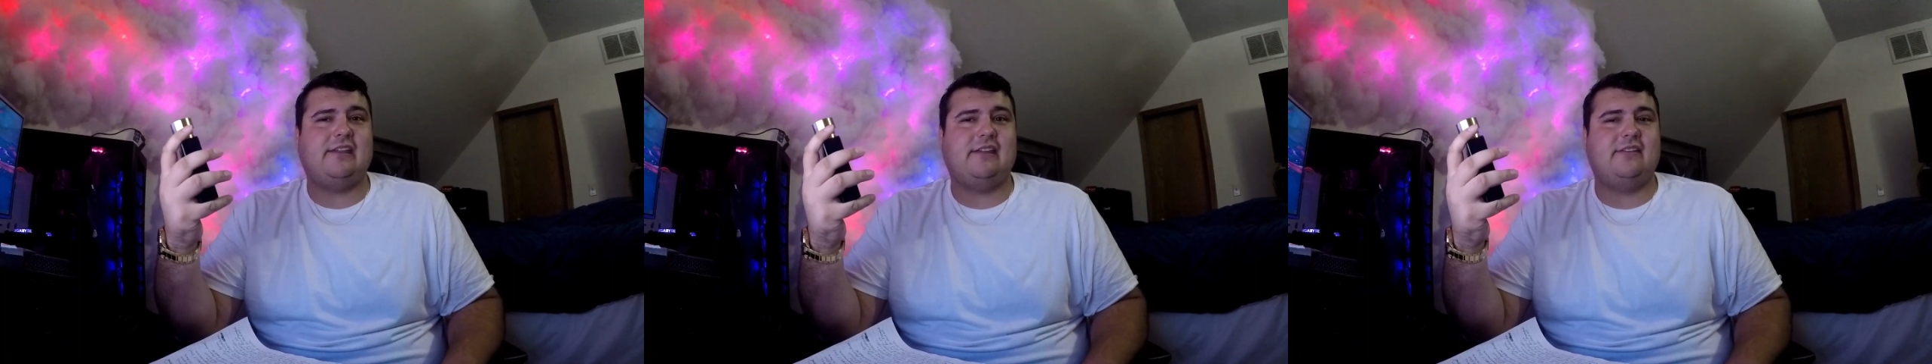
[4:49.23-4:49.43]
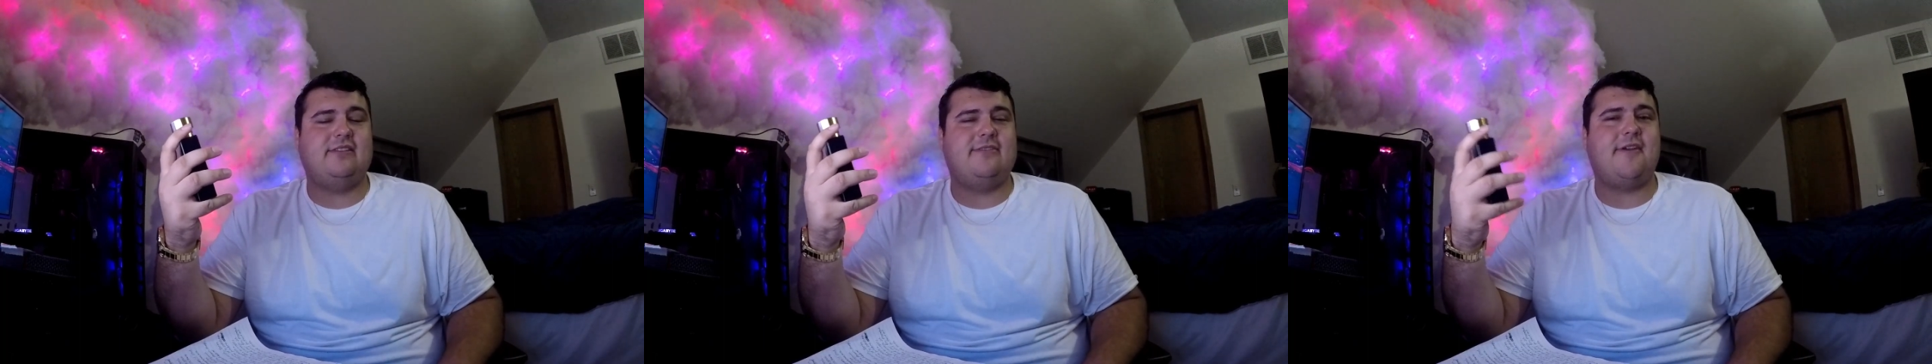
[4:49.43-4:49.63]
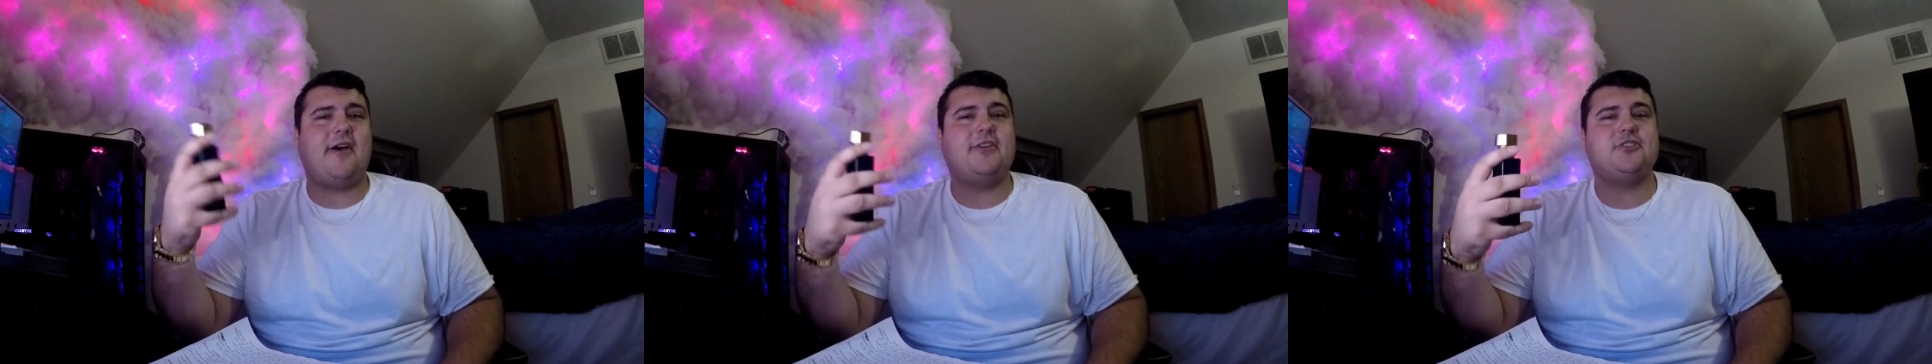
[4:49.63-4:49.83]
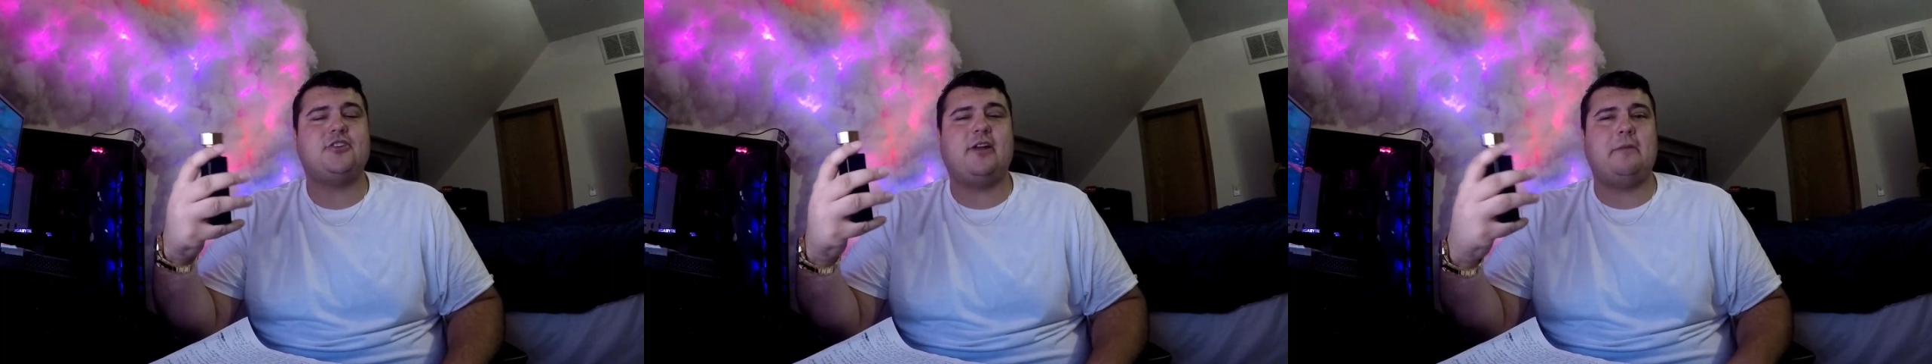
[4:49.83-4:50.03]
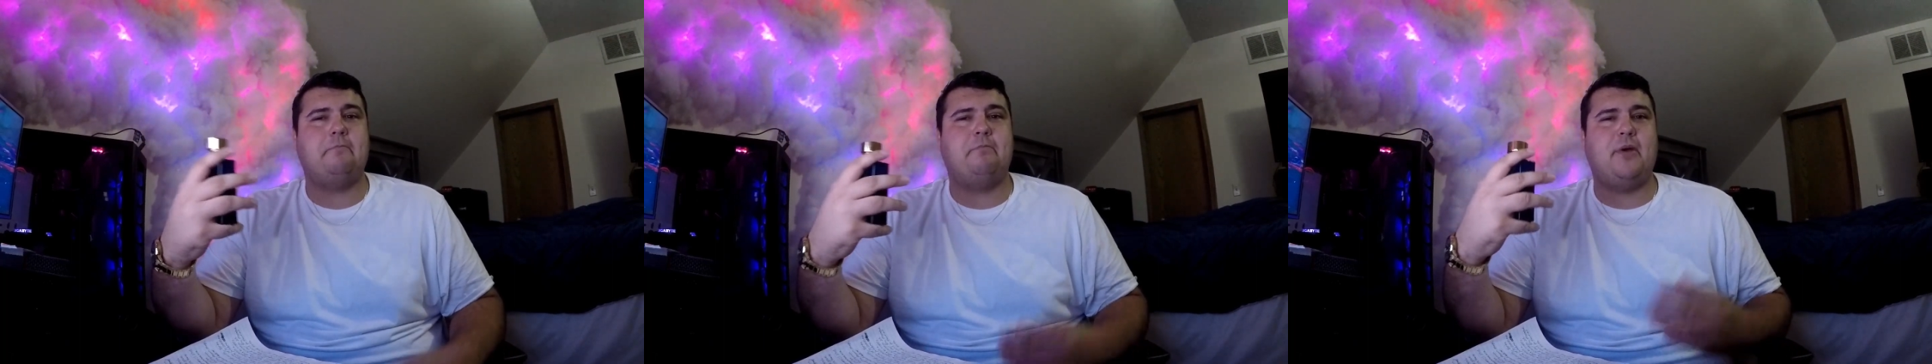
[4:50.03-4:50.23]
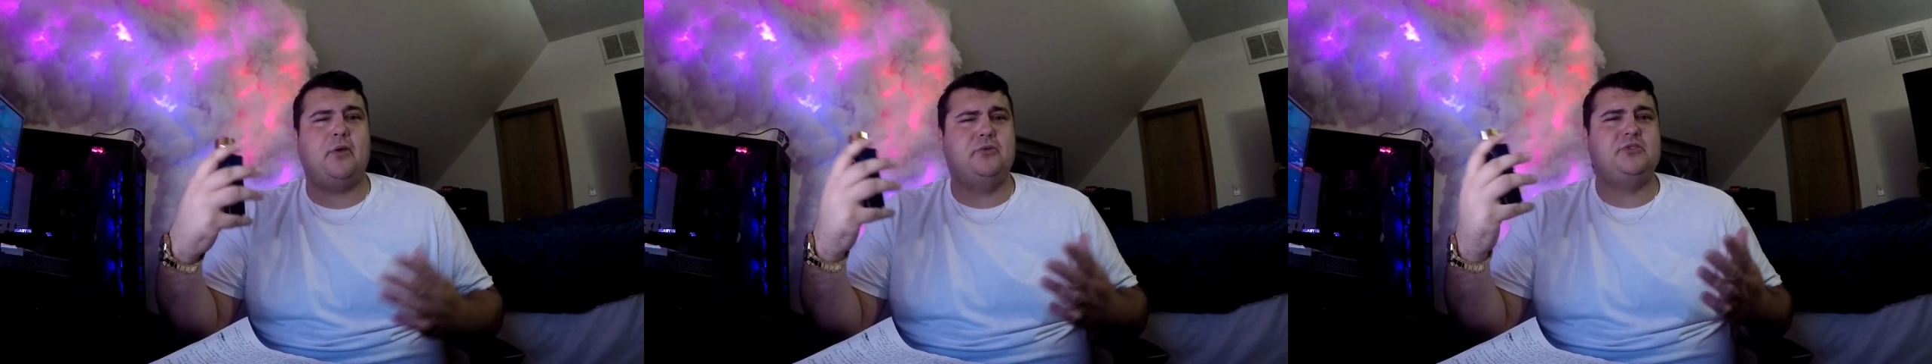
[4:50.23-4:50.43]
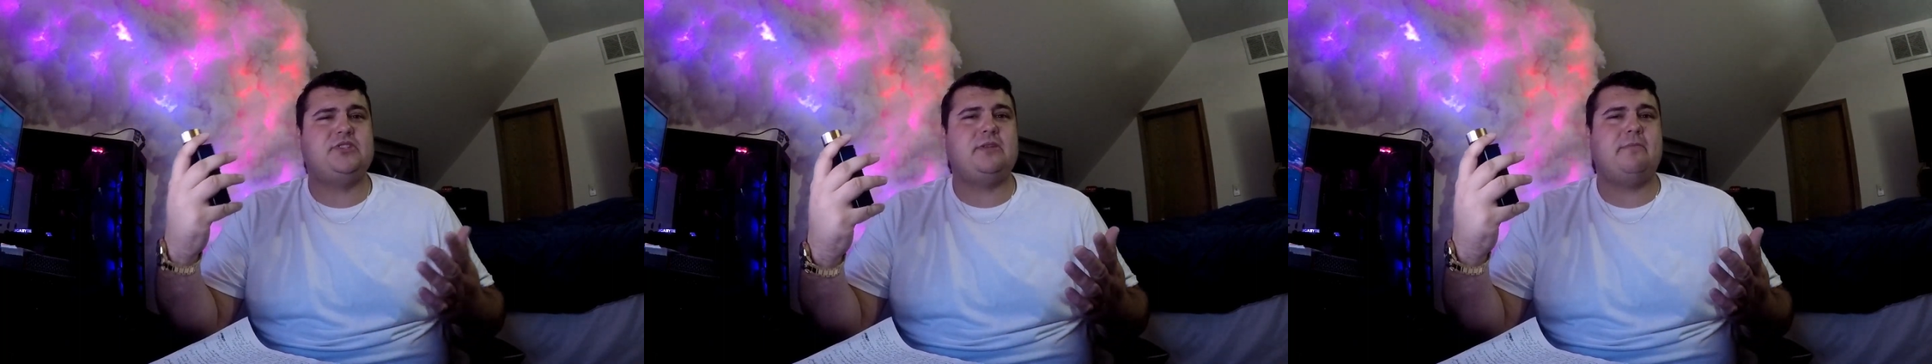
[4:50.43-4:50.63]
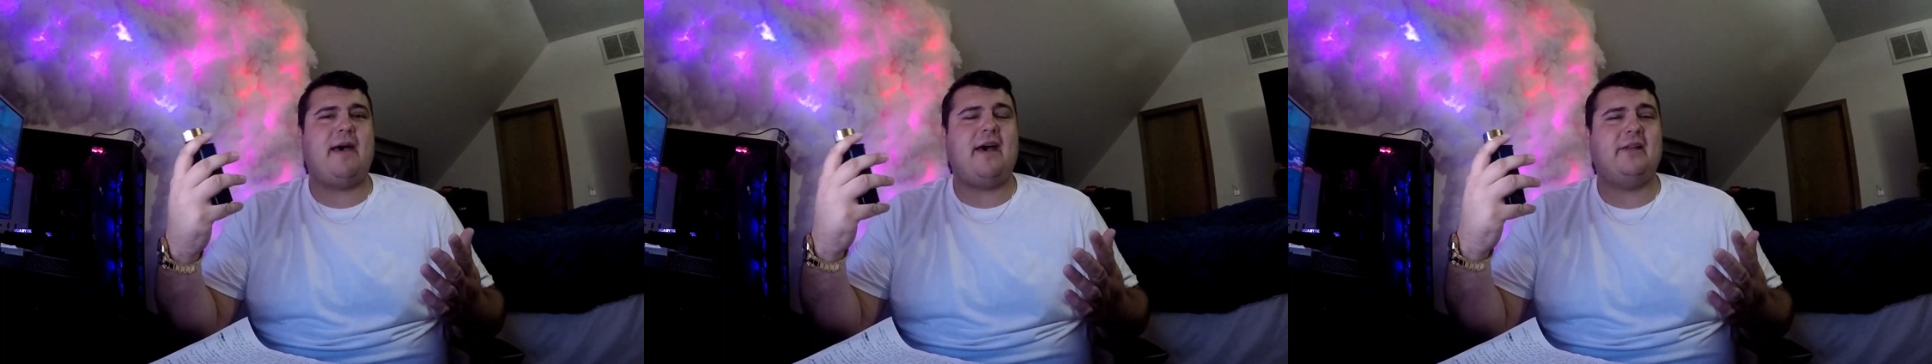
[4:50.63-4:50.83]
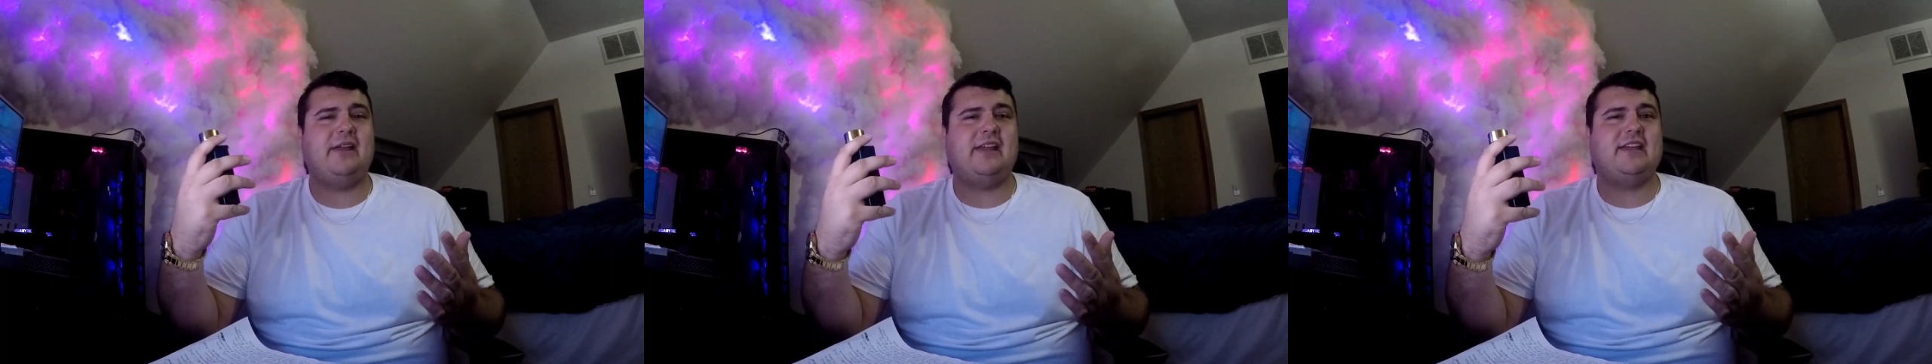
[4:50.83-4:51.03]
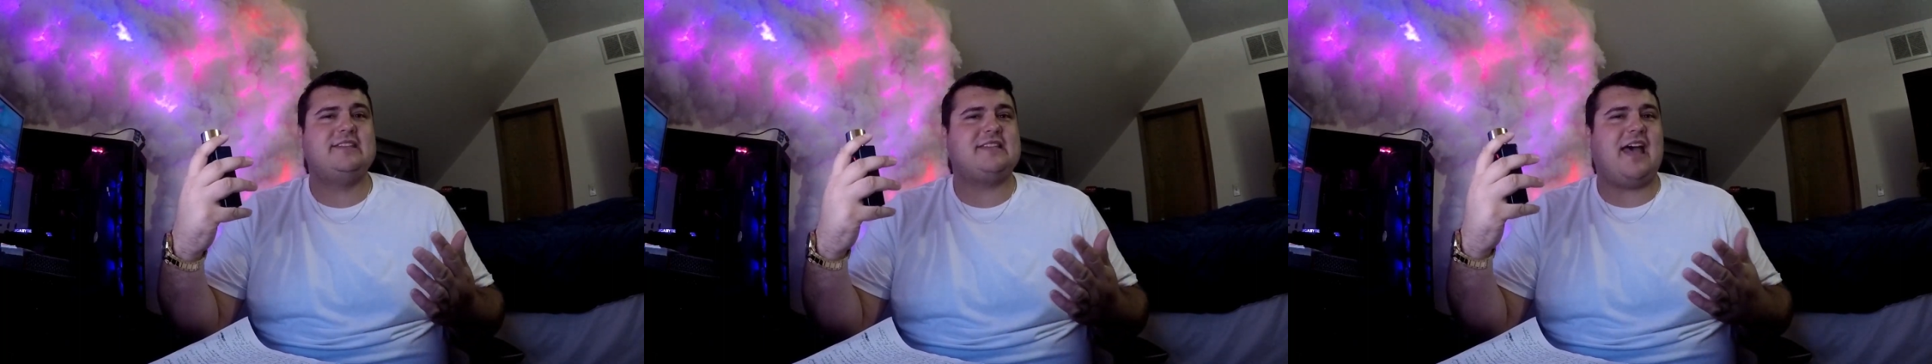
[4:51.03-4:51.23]
not trying to boast about it
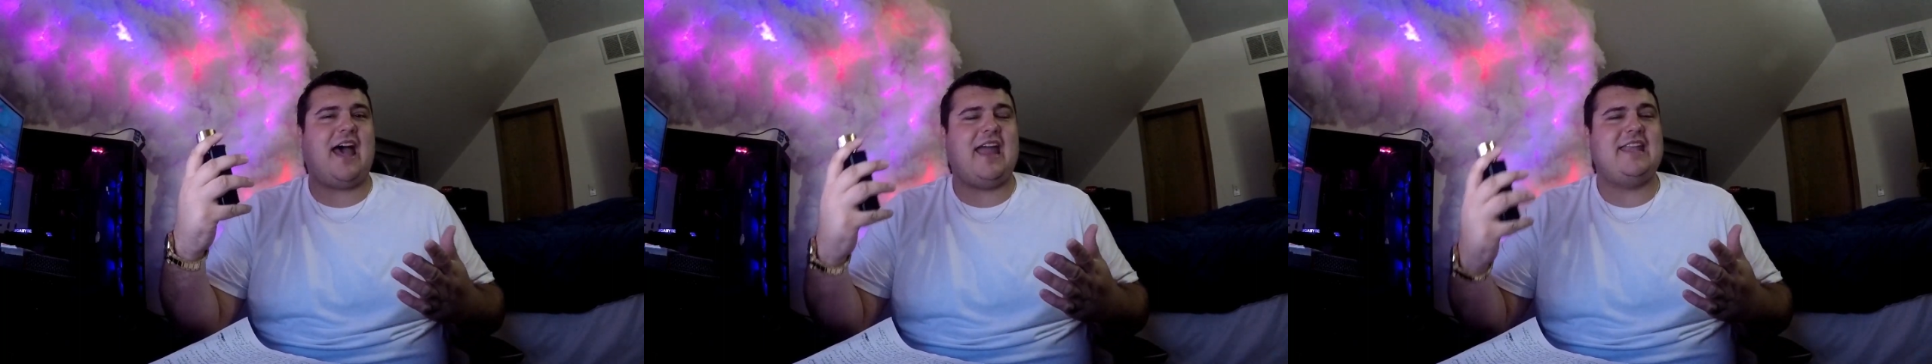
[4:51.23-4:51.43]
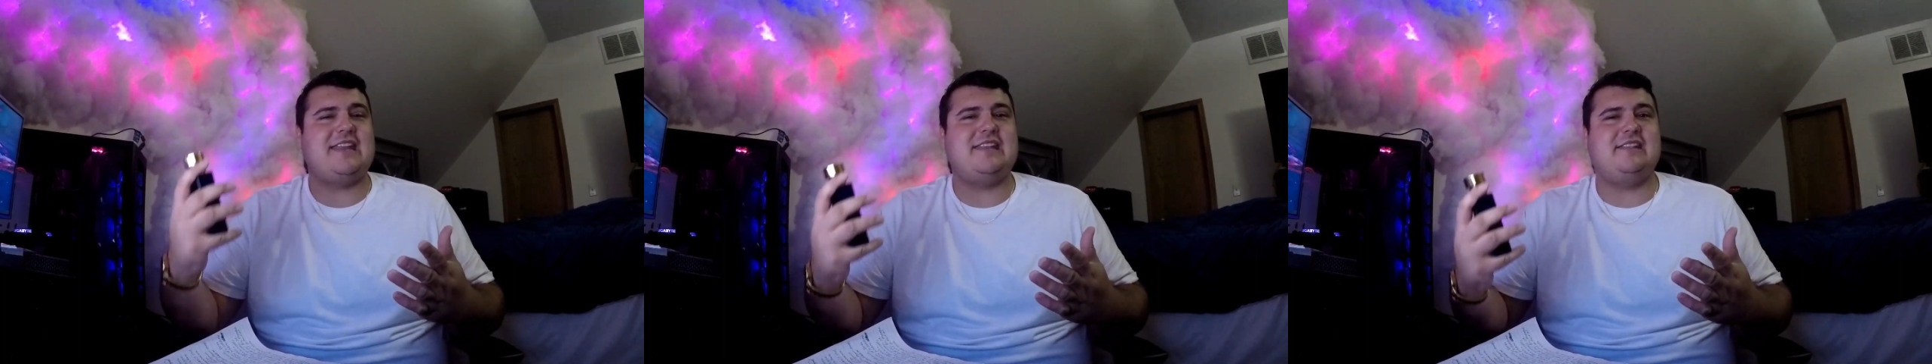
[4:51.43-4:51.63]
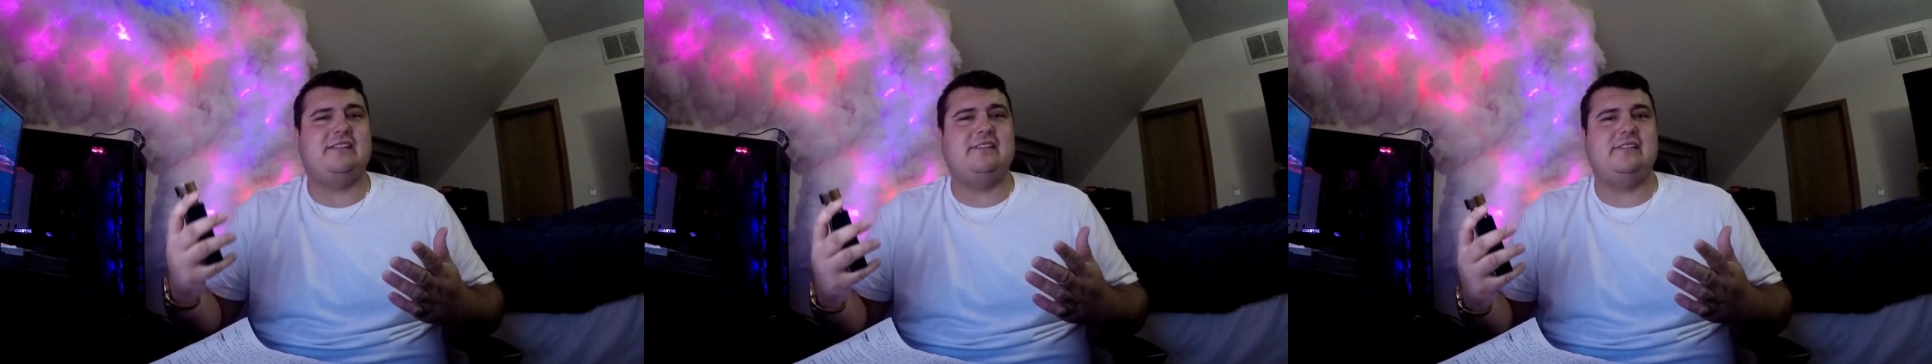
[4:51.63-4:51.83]
because I didn't.